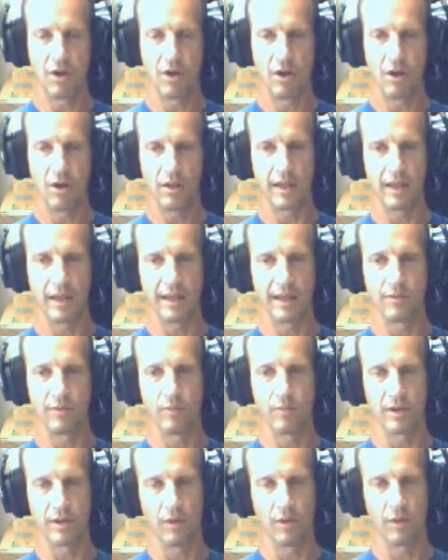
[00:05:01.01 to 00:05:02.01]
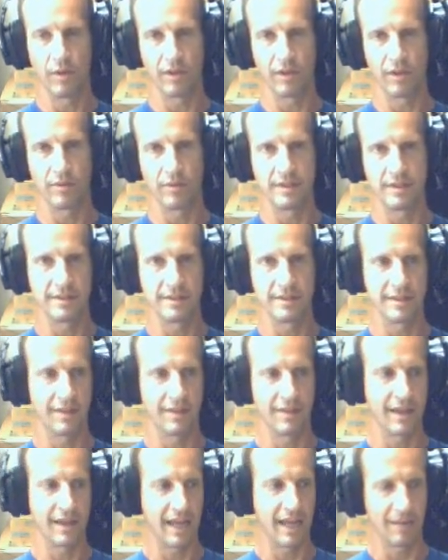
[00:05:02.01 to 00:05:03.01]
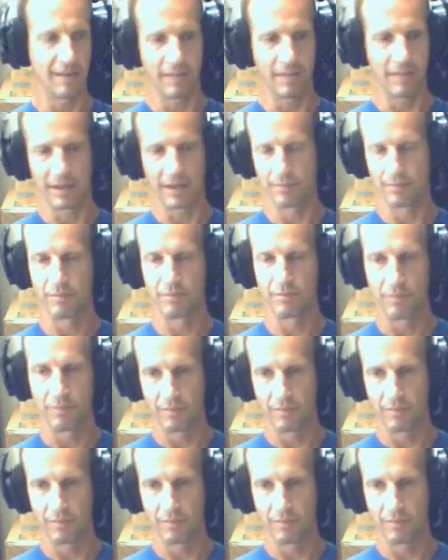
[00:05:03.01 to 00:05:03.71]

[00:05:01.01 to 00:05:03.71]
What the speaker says: and one of the reasons that they can't make much